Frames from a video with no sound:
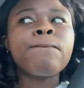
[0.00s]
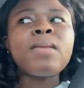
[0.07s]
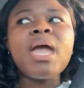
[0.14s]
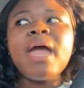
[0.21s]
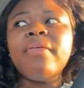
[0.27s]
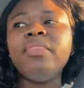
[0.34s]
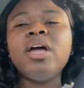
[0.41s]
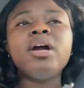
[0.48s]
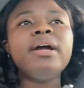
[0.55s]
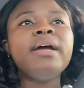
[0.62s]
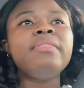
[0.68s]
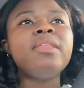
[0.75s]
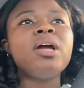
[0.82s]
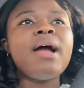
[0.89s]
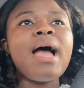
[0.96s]
And they're
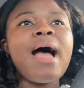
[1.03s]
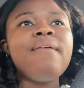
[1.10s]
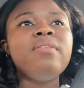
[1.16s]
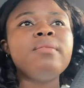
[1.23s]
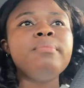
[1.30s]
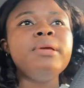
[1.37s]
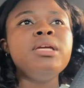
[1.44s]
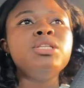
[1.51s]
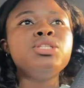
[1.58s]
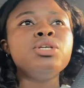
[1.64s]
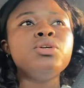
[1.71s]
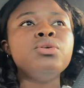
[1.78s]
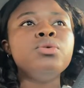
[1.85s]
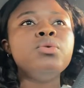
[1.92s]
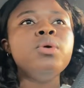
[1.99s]
in there having me
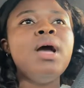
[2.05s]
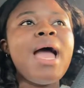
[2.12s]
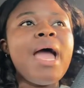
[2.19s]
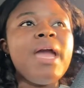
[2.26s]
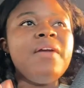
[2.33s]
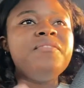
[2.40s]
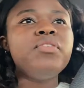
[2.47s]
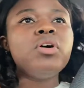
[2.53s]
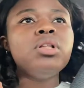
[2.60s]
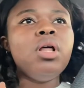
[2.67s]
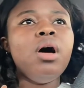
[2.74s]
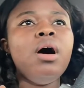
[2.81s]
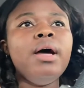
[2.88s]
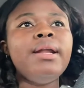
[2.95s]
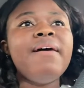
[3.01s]
do a full
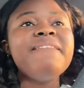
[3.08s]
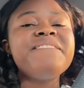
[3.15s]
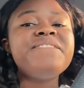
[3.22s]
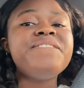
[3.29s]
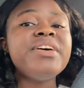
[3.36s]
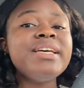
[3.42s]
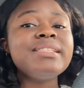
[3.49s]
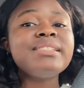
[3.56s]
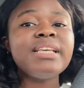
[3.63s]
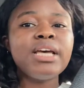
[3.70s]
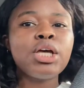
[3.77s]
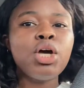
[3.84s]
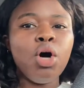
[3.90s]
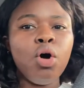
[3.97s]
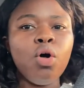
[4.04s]
on
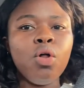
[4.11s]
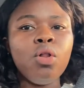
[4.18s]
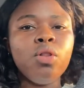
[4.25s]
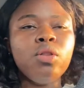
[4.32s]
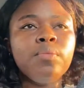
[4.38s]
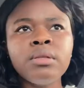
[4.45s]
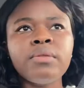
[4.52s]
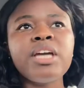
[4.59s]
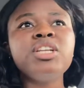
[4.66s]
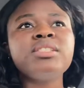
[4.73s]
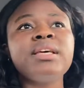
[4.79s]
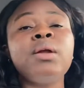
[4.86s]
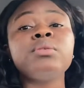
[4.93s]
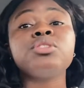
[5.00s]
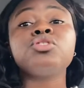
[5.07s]
physical. They just
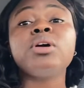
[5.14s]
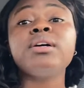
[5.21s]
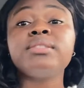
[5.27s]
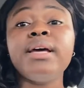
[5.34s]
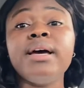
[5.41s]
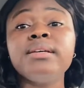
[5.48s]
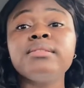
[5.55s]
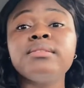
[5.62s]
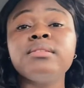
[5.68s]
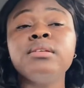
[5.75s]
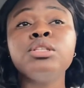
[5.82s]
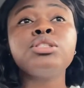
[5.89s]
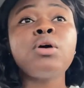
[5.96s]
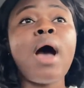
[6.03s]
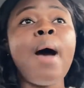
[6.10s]
said it was a drug test.
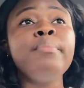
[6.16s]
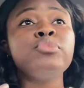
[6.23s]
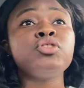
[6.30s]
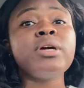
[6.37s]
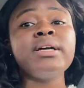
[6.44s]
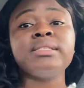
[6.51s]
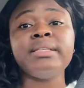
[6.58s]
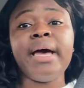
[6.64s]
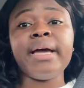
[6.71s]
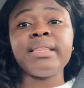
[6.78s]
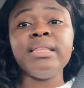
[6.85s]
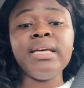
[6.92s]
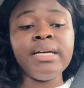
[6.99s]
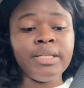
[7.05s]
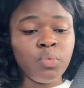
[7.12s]
So I'm dressed like
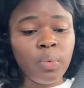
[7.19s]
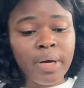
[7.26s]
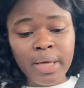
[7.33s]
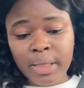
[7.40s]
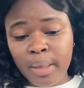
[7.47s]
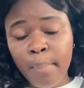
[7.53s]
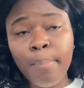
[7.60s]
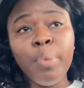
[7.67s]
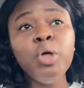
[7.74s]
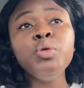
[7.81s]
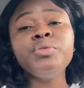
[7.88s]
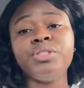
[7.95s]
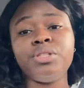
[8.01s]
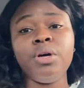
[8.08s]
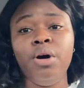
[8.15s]
this with
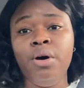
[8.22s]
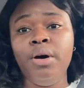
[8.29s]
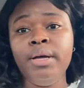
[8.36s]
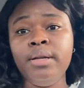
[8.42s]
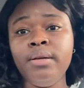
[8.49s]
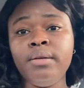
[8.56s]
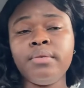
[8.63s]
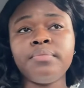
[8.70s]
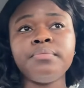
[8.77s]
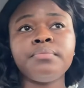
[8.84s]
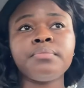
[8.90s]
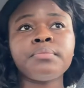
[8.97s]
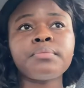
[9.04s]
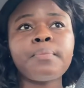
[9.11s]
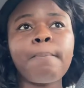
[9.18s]
boots
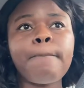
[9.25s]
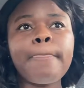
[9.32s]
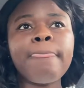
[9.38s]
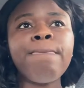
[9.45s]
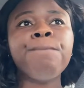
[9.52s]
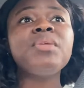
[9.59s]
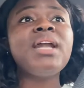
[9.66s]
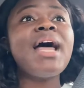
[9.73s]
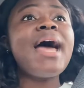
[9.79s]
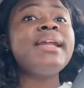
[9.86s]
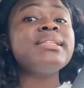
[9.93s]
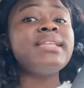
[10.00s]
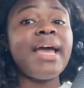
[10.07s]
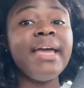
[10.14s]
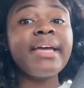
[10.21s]
on that I had
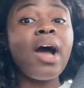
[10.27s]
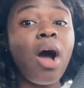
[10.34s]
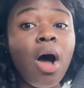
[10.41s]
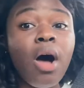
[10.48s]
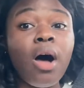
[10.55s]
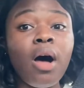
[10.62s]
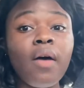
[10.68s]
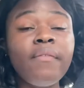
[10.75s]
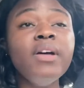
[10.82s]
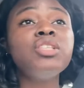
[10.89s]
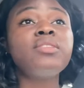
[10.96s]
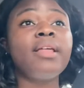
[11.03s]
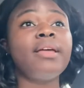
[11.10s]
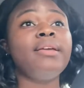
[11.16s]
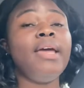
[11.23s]
to take off
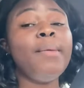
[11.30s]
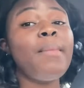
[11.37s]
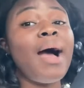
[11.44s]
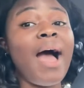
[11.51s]
so they can get my